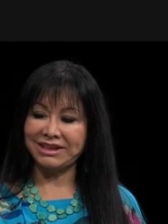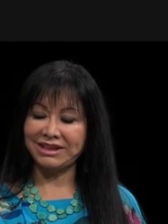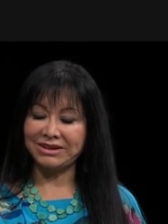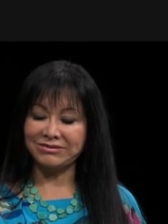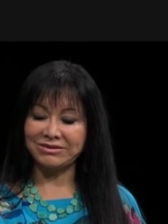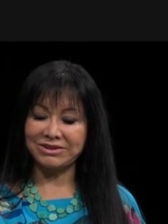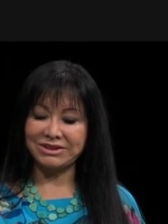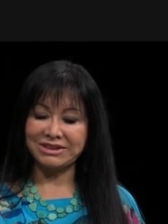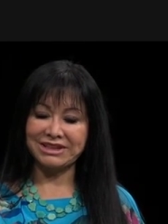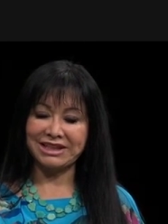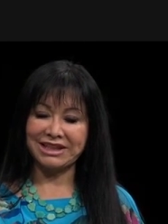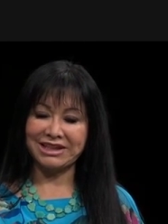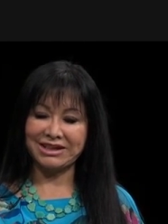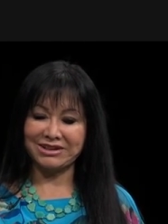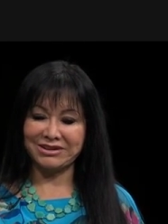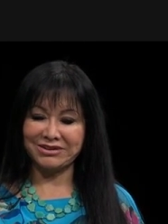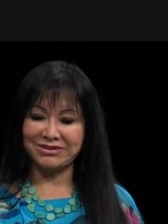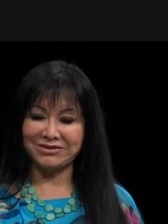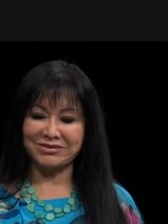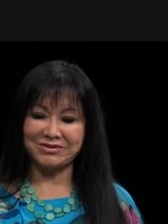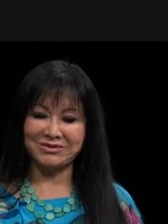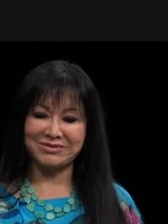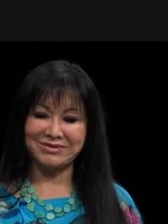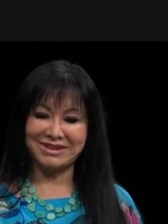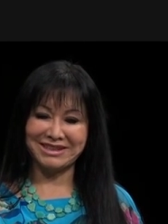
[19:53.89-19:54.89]
I'm retiring
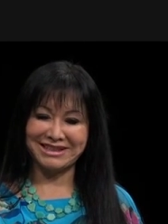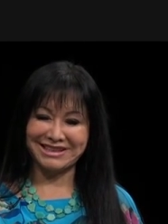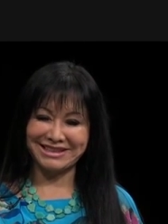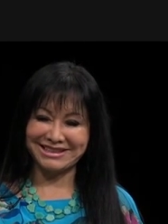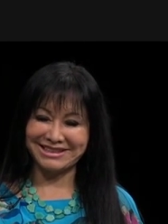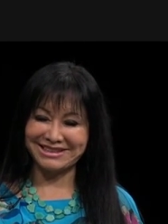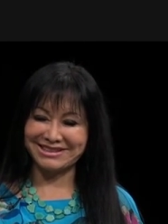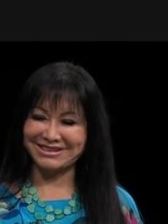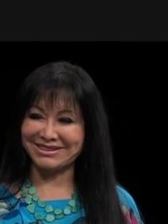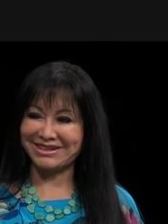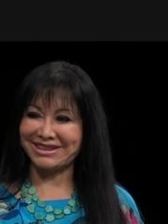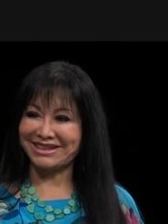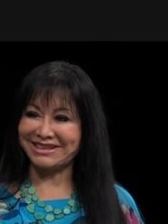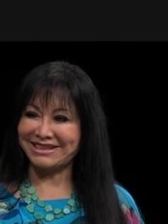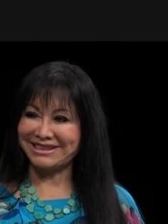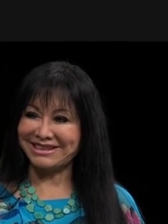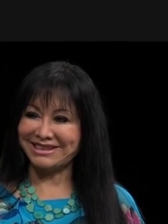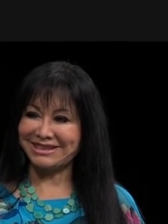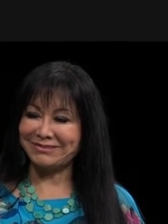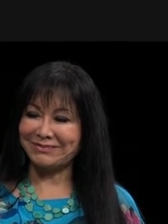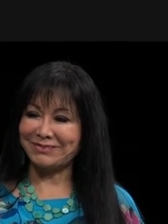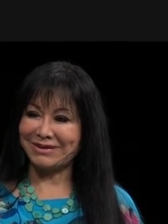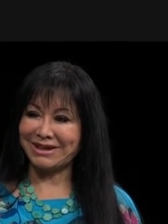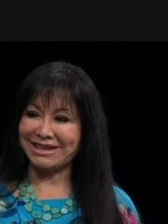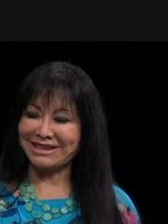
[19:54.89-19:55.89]
from this, or I need
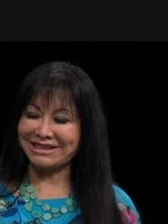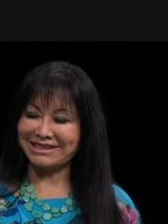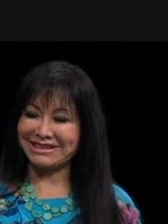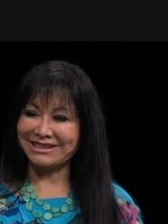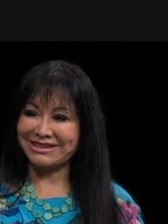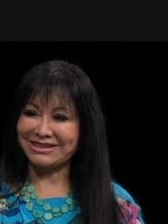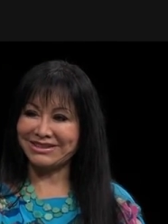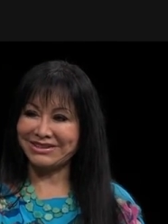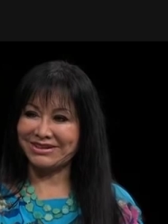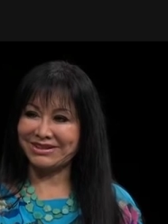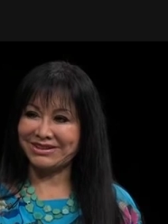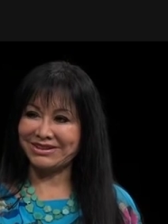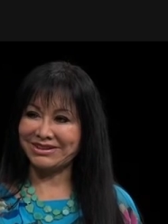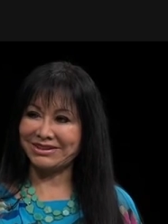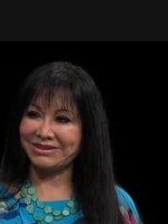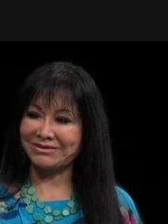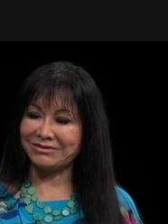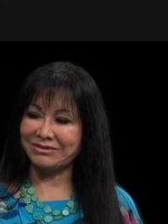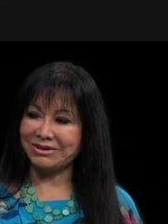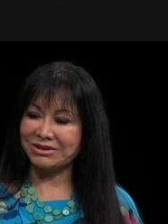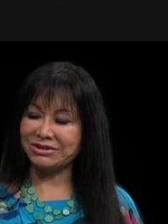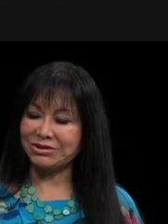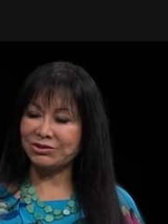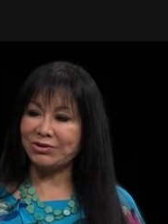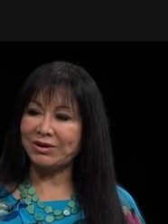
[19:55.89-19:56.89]
to pass it on, are
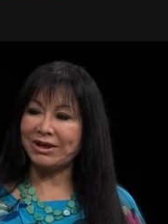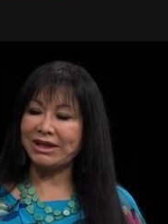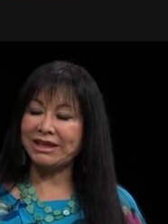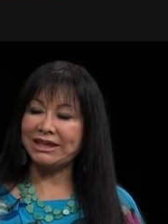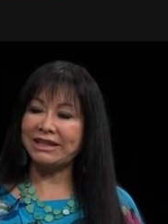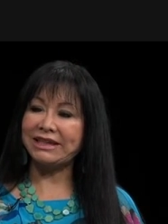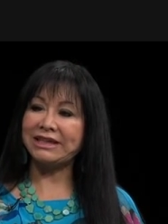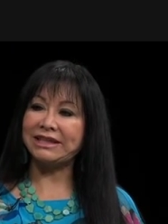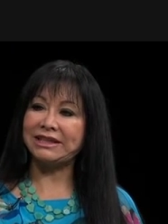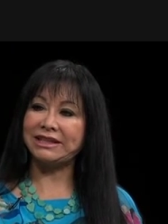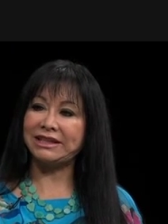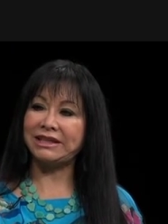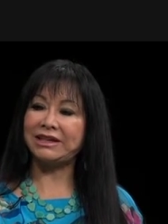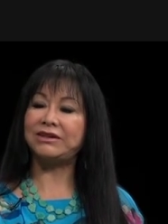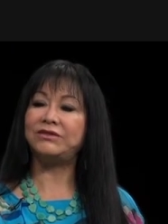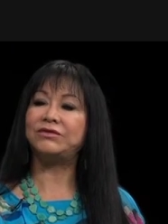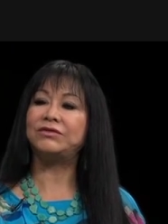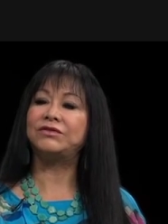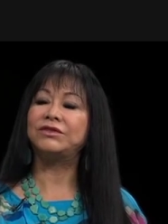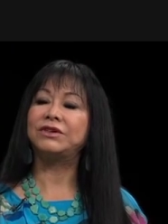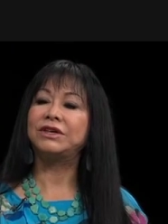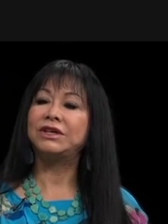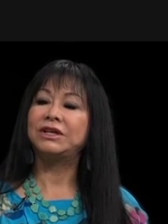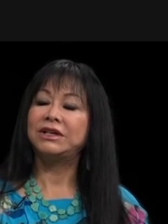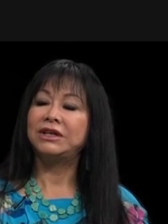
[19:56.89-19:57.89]
we training enough
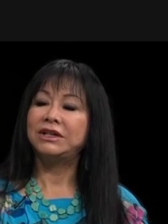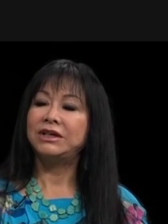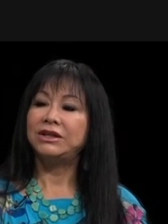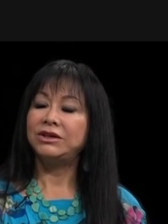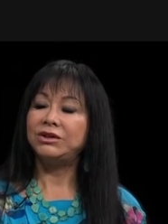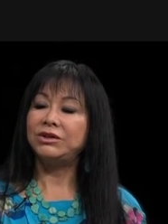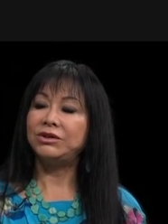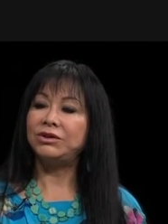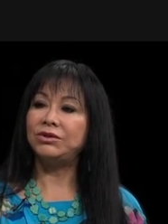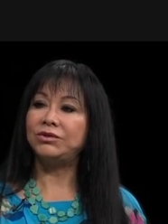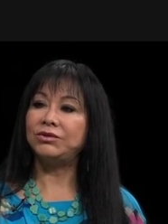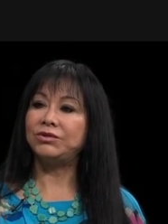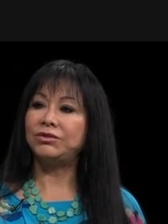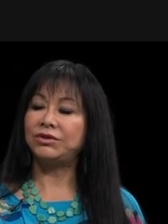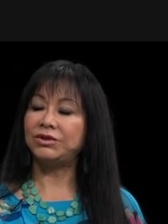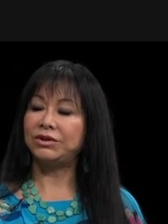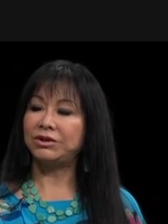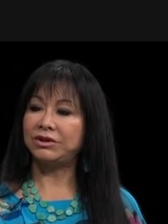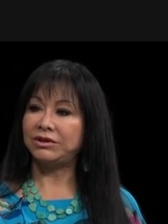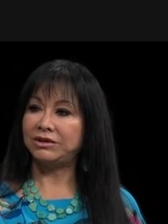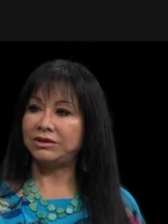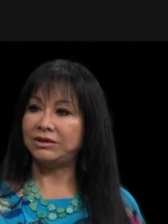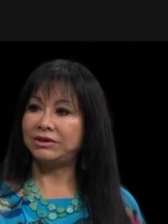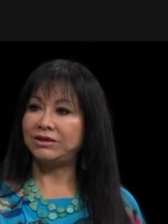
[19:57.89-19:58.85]
youth?